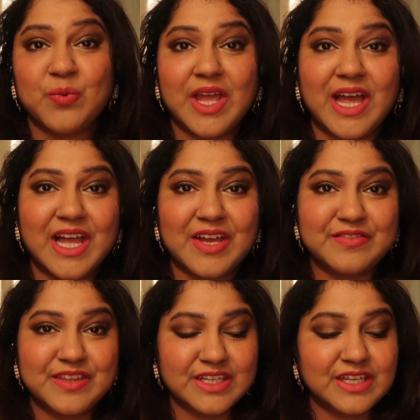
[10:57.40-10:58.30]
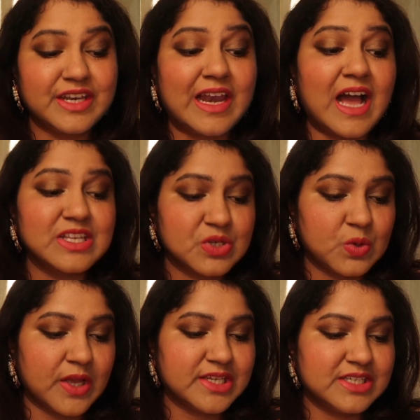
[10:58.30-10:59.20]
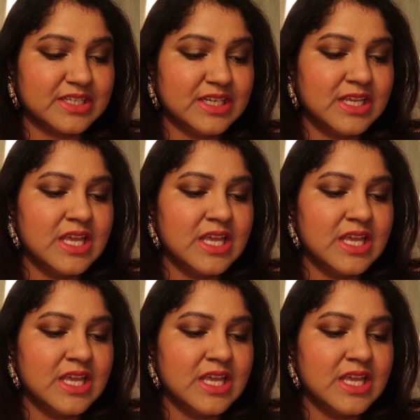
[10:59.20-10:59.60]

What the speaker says: We have the last question.